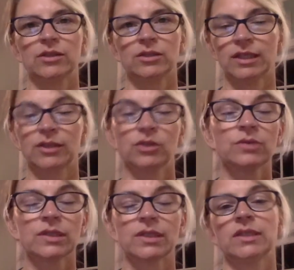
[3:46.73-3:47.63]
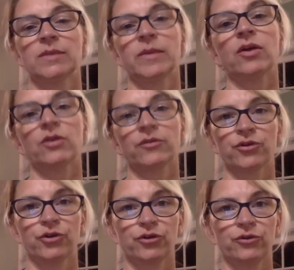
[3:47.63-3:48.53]
dilutes the smell of your
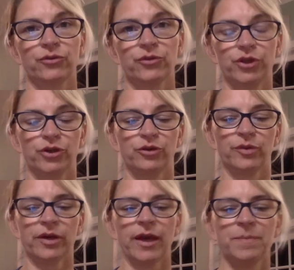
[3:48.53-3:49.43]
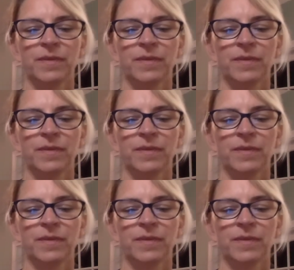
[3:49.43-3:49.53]
new cube, okay?